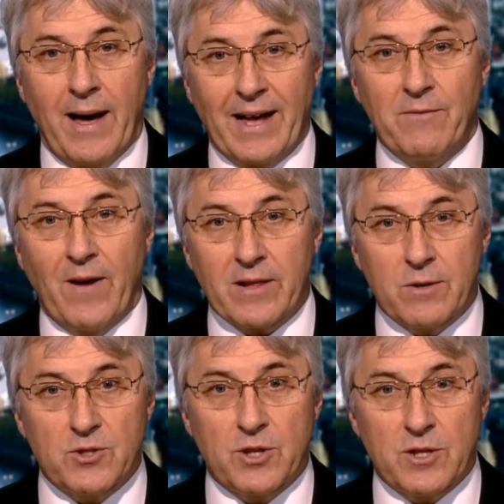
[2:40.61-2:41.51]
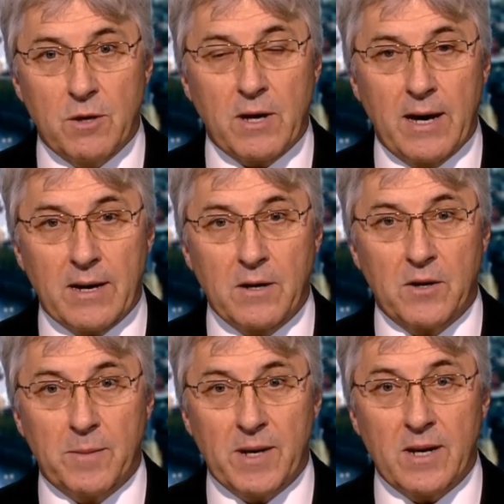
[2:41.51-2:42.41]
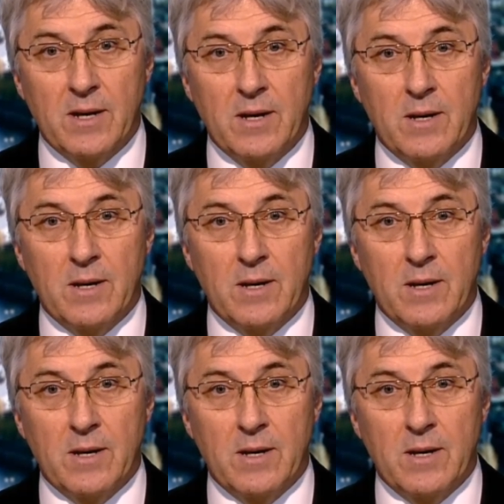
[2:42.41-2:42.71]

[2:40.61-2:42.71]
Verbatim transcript: add value to the U K economy.